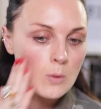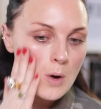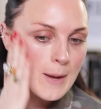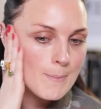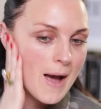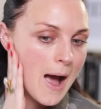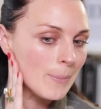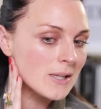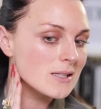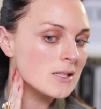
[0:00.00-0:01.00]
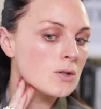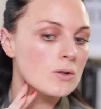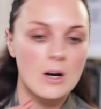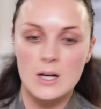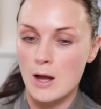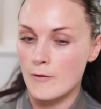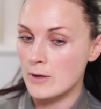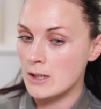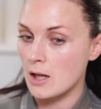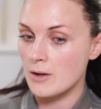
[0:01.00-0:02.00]
quite matte, but still got a
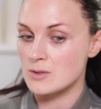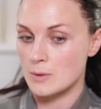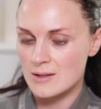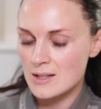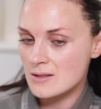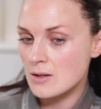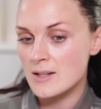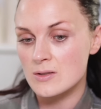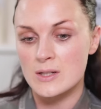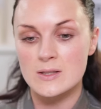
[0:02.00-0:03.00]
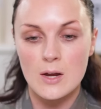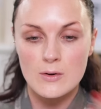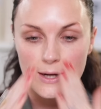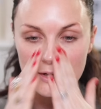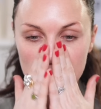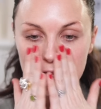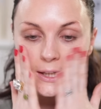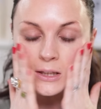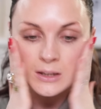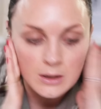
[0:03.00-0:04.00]
lovely glow to it. That's nice on its own,
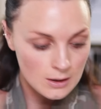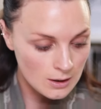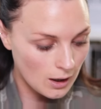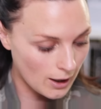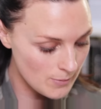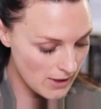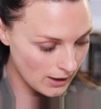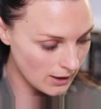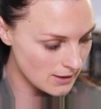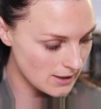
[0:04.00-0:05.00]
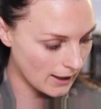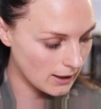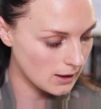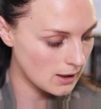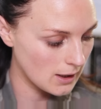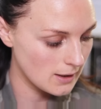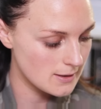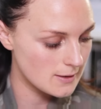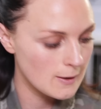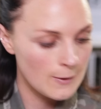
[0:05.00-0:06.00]
actually. I'm then gonna take
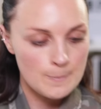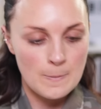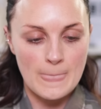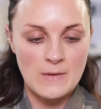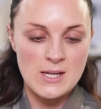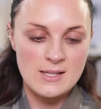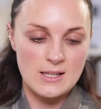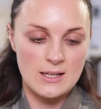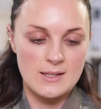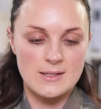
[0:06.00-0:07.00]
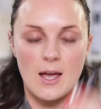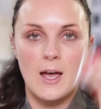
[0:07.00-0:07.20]
this. This is